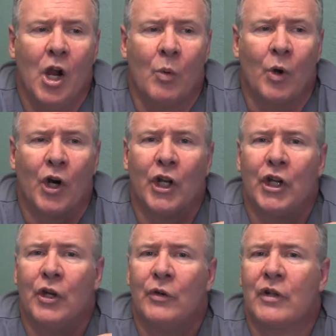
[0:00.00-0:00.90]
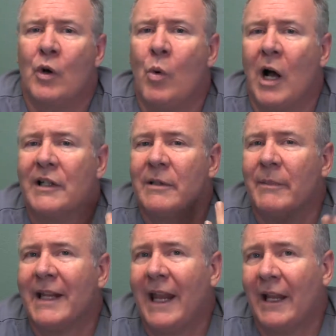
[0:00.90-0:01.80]
We're going to use quantum
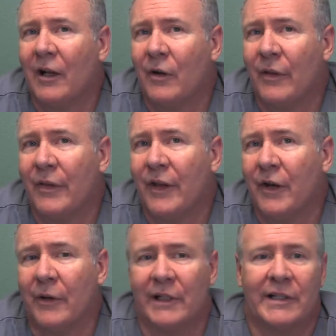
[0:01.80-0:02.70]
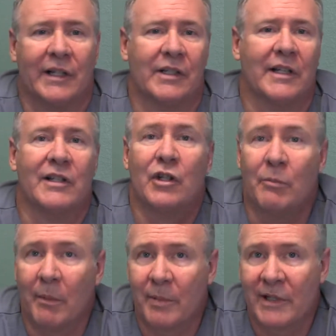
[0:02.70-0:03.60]
mechanical theories such as
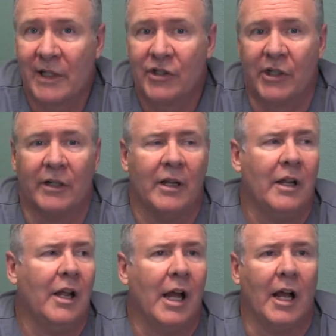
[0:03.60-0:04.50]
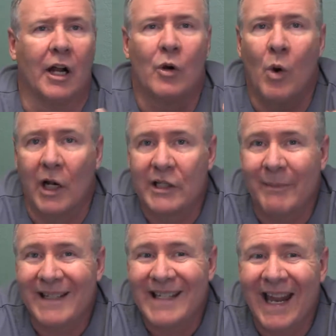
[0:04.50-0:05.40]
superposition,
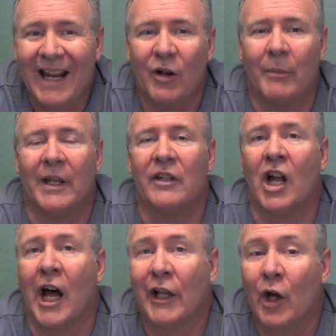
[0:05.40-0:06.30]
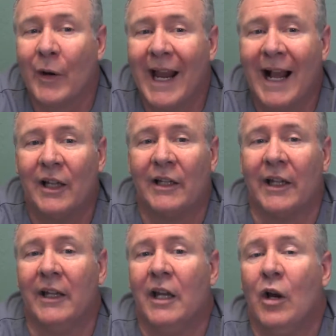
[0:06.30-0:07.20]
quantum entanglement,
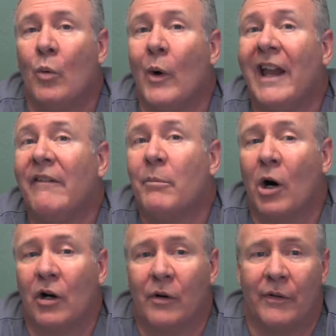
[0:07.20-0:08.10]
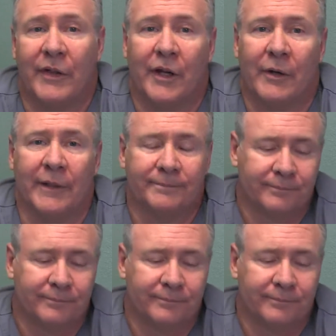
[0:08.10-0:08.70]
non-locality, wave particle theory.